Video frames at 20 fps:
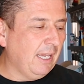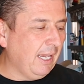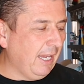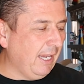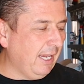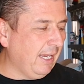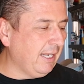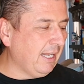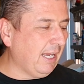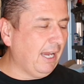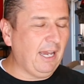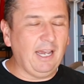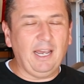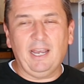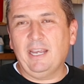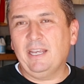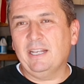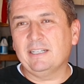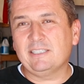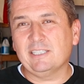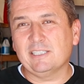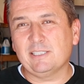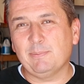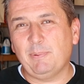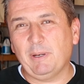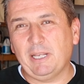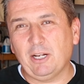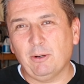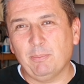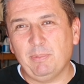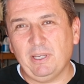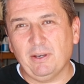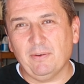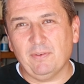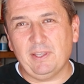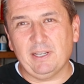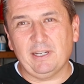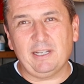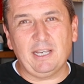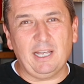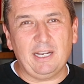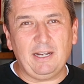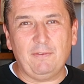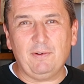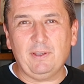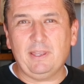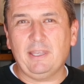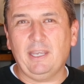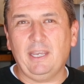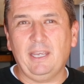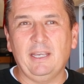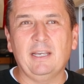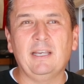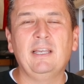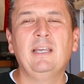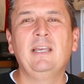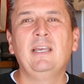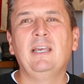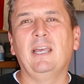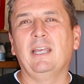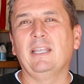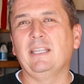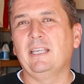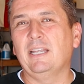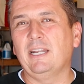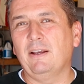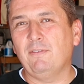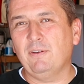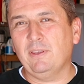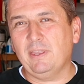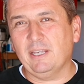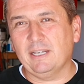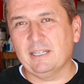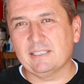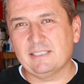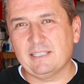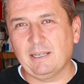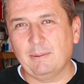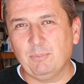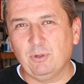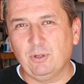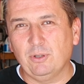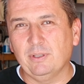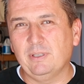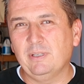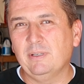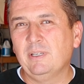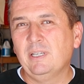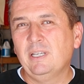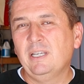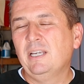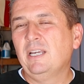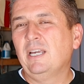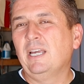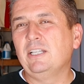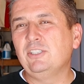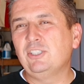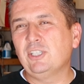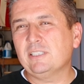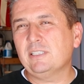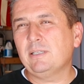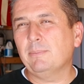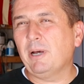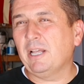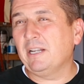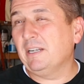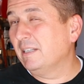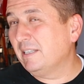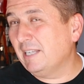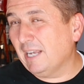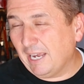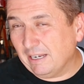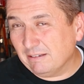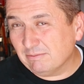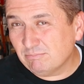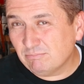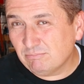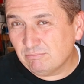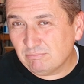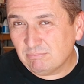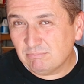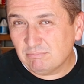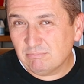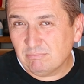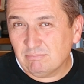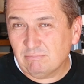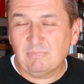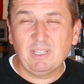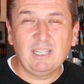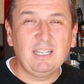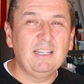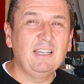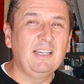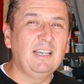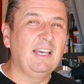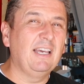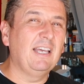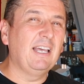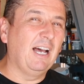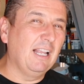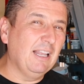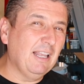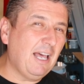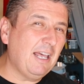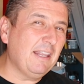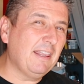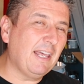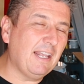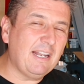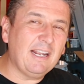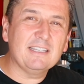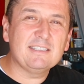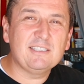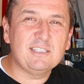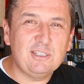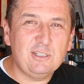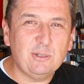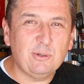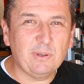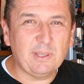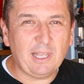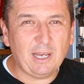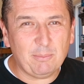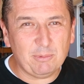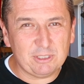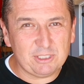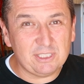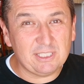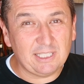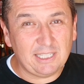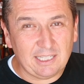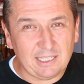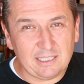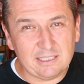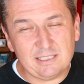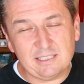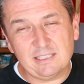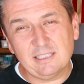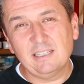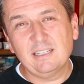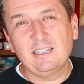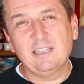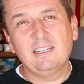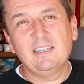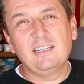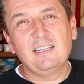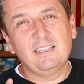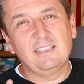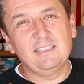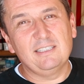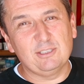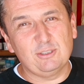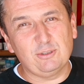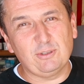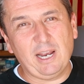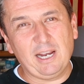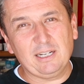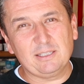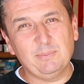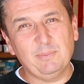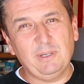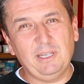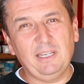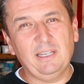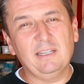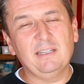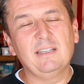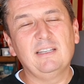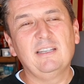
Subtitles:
and I anticipate I'll be able to cut everything and get everything assembled in just about a day. A lot of that has to do with how much the kids distract me,